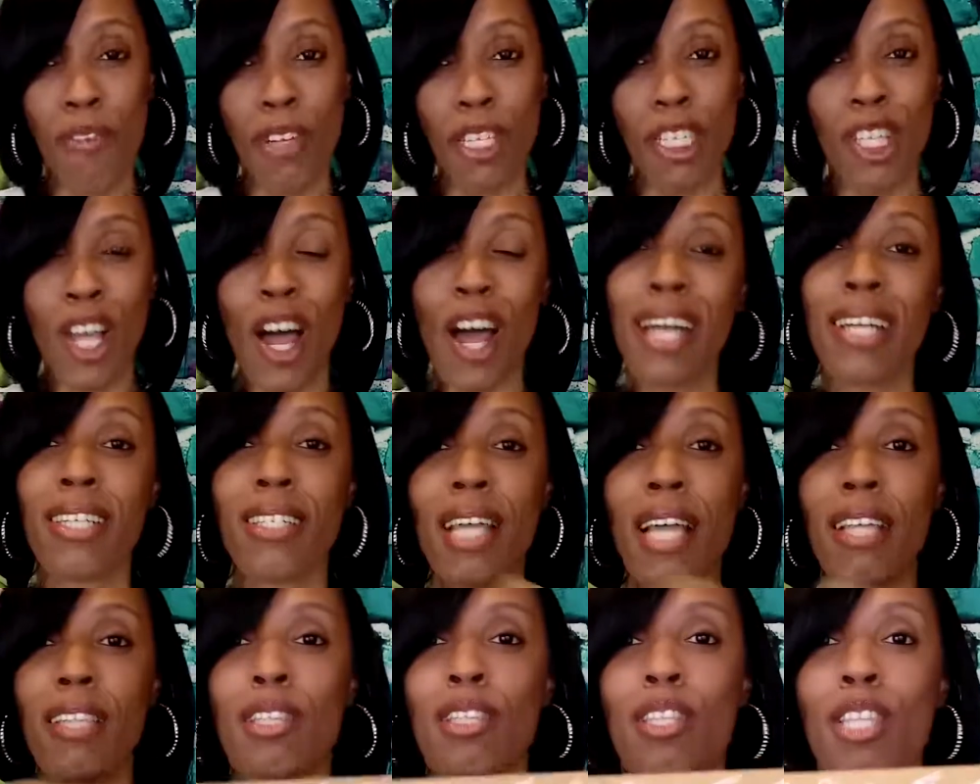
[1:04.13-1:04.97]
for starters,
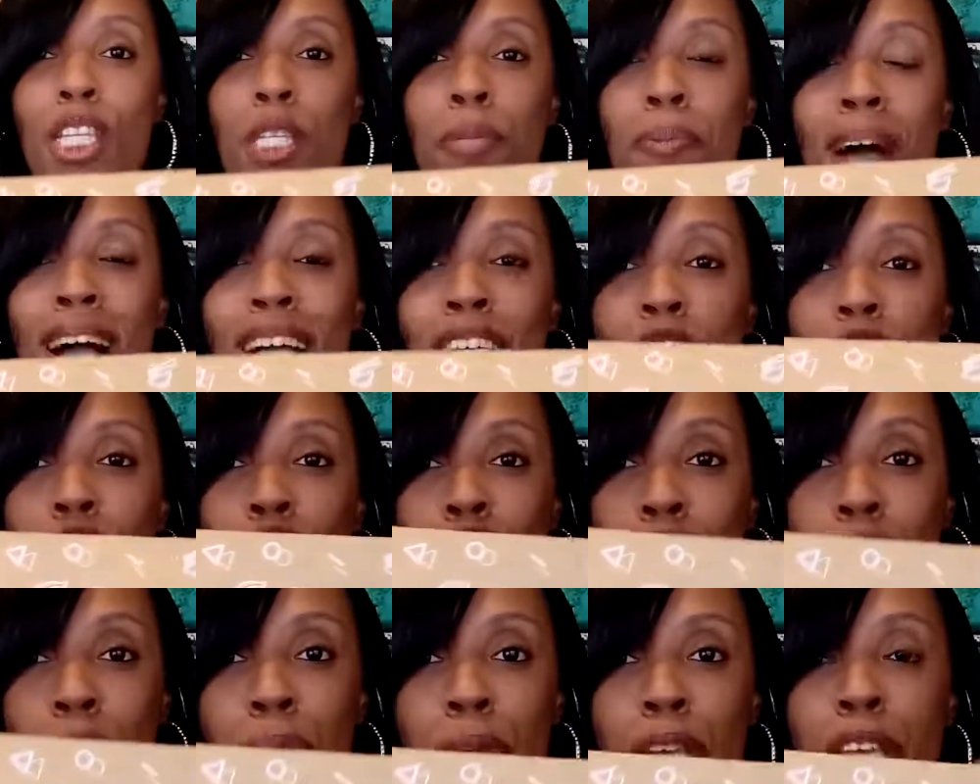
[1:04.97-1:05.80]
this box is
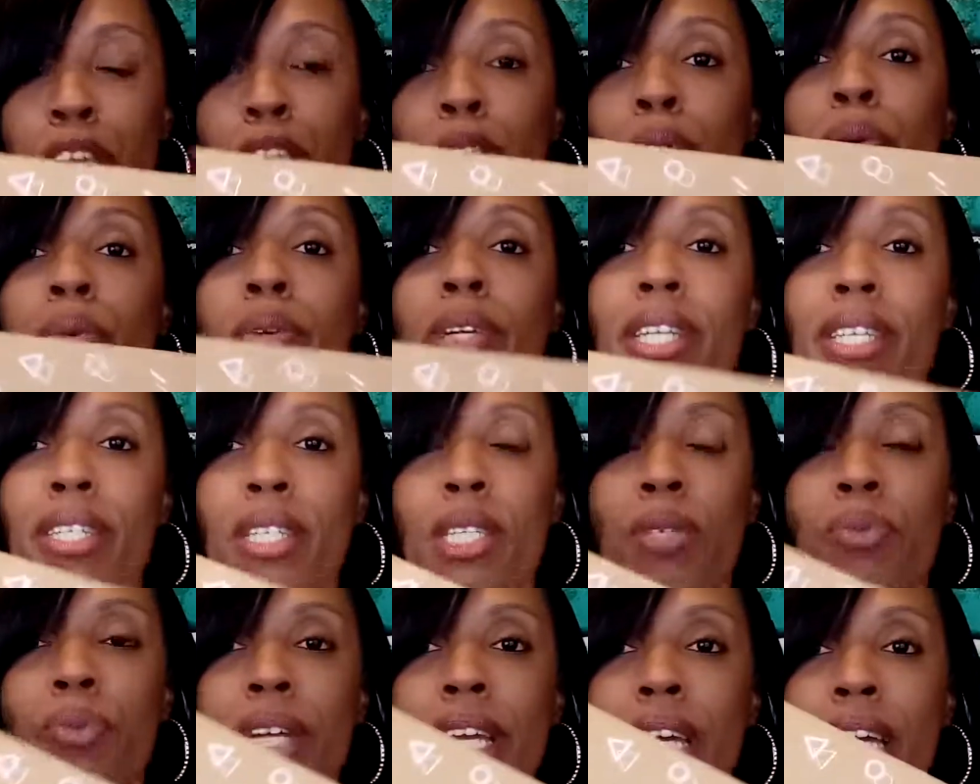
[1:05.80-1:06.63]
super cute. This
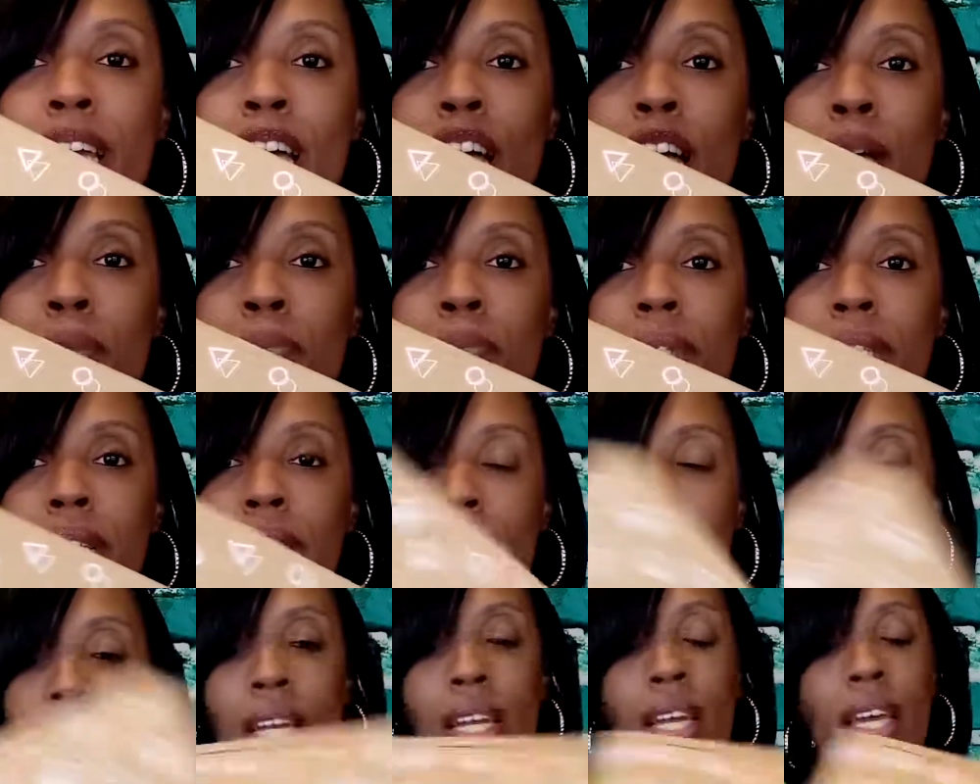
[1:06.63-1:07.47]
is what it comes
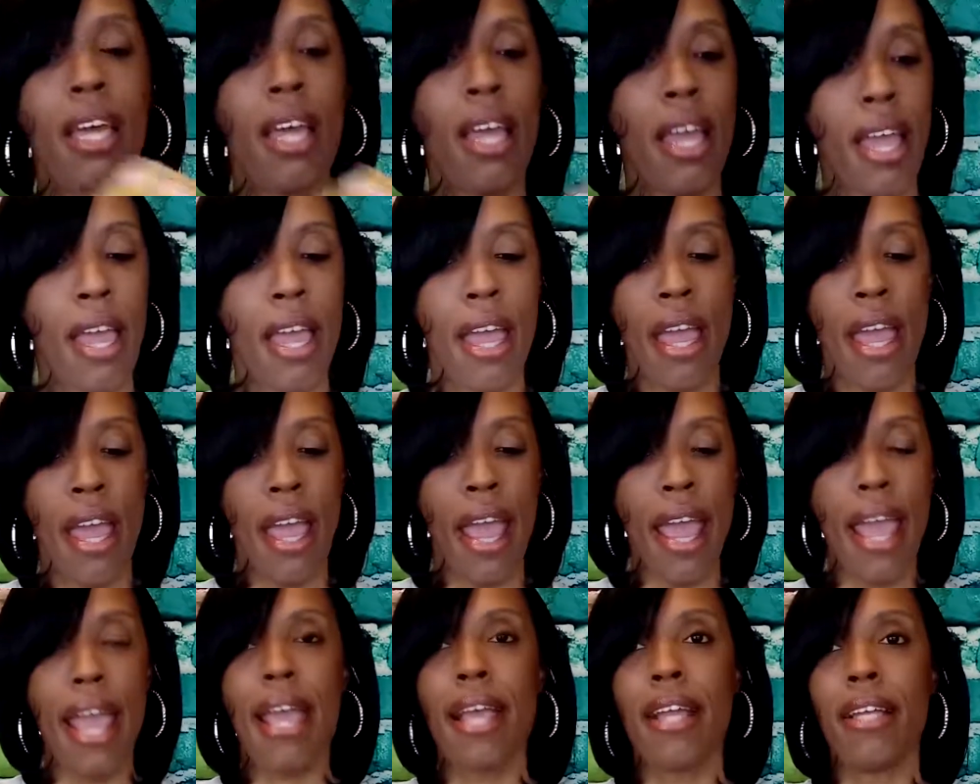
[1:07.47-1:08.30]
in.
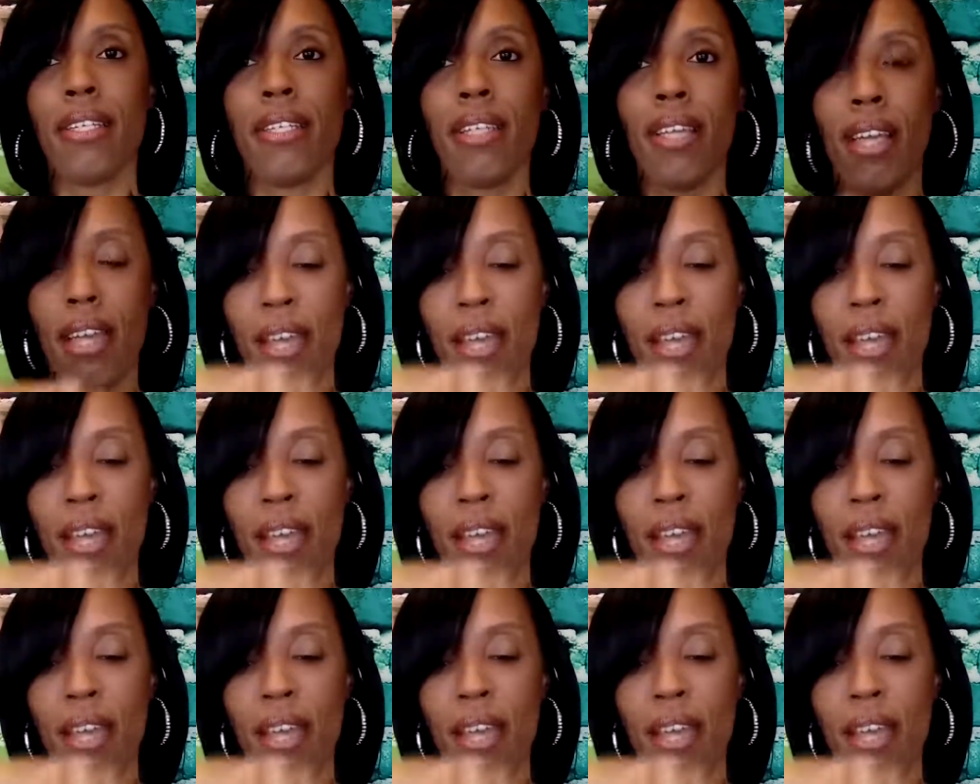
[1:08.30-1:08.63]
And